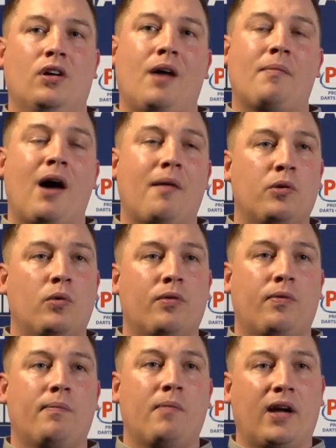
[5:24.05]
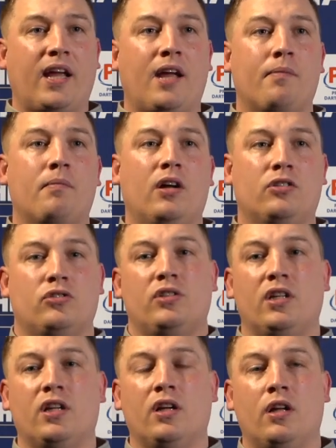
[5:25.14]
I'm happy with my game. I just
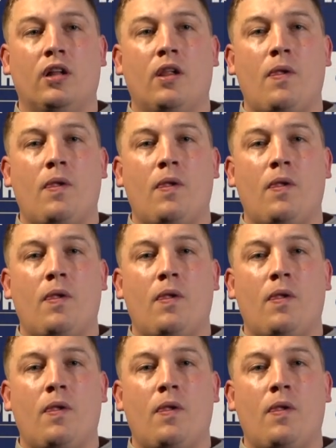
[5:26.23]
need to